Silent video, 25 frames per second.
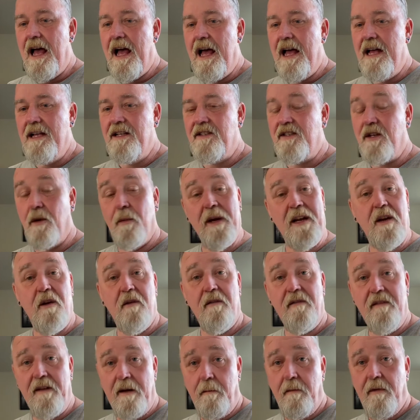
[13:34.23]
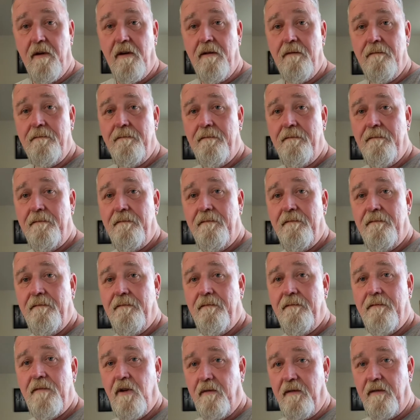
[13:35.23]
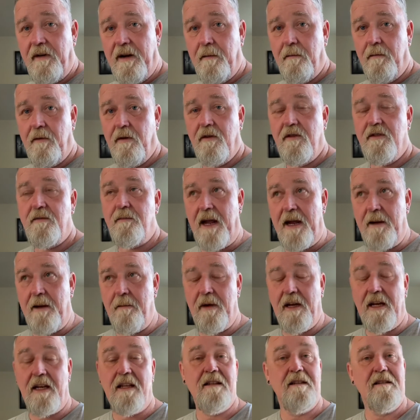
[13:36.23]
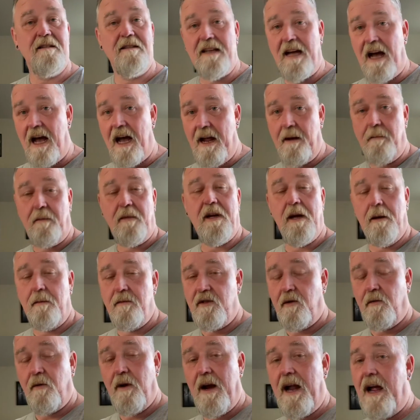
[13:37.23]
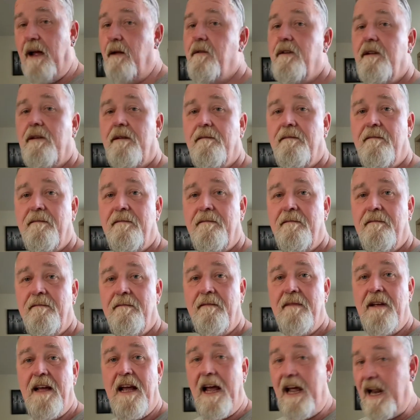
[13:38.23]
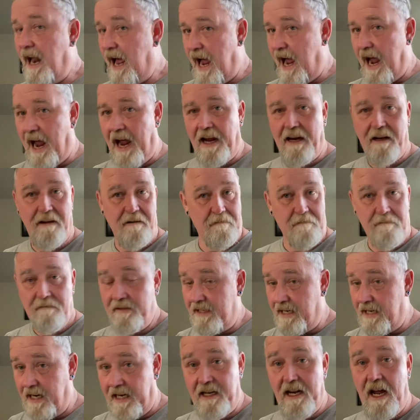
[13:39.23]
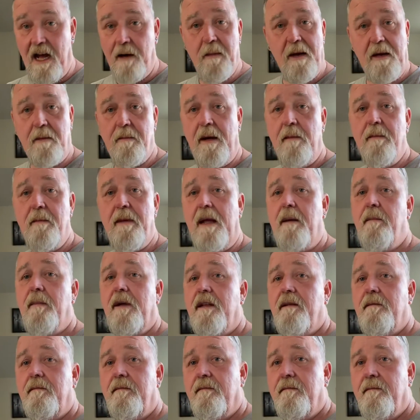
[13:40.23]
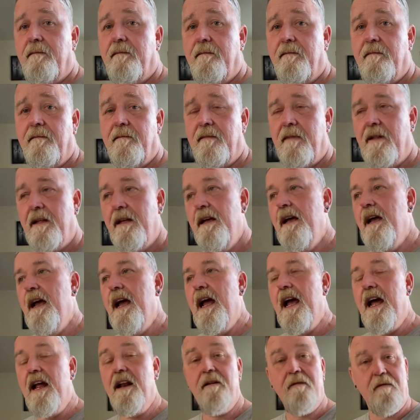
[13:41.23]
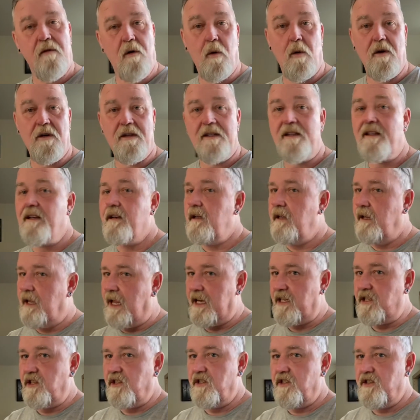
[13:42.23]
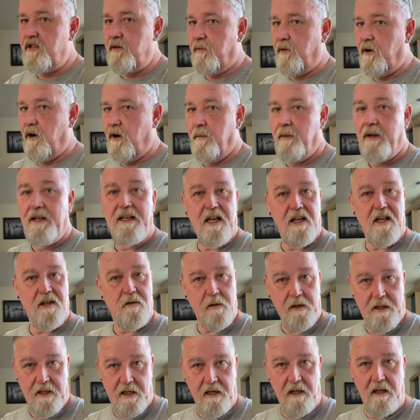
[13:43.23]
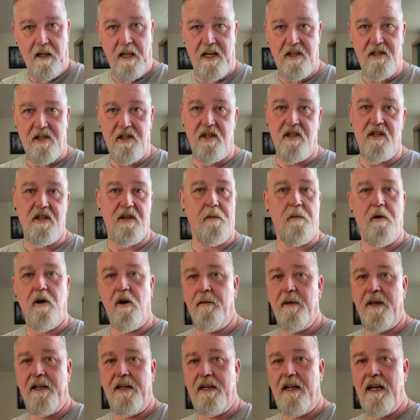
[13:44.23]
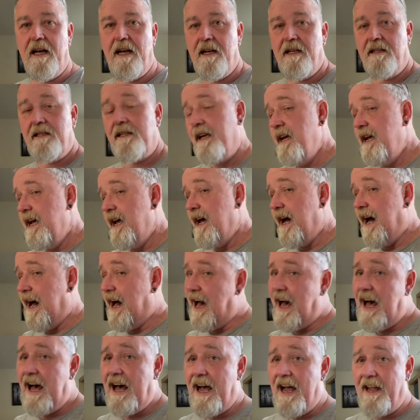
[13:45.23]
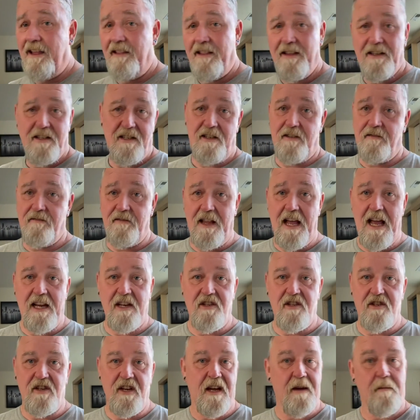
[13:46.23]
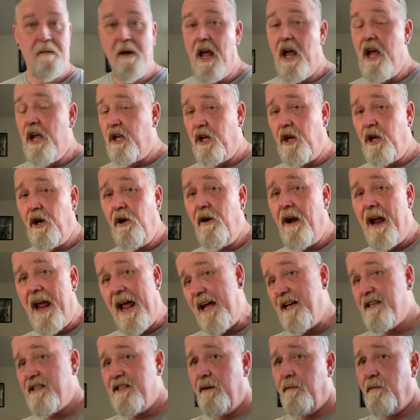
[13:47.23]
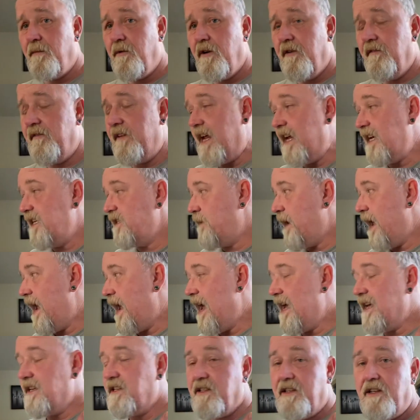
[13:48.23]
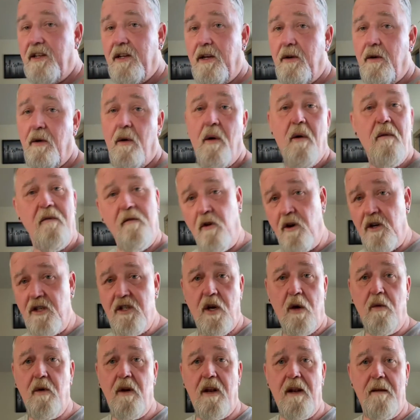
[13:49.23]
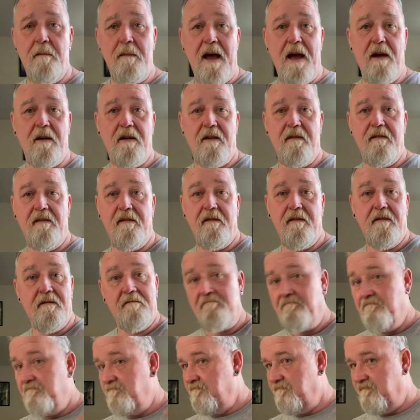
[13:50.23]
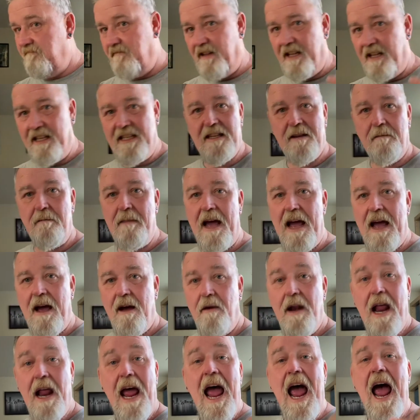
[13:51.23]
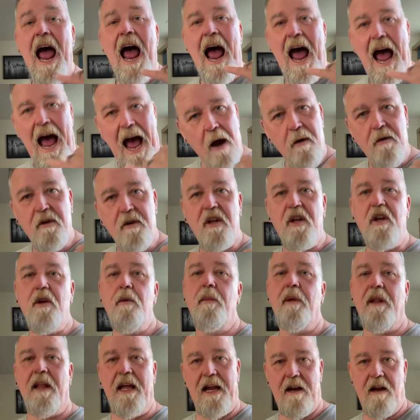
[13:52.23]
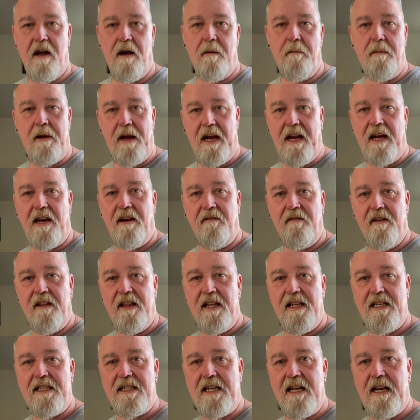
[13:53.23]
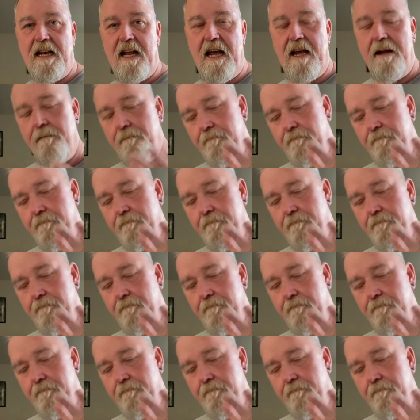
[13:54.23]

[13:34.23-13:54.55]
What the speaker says: So in November's payment time comes around, and I did not make my payment. And of course, the collections department does what the collections department does. Hi, this is Flagship. You're X number of days past due for a total amount of this amount. How do you plan on paying for this today?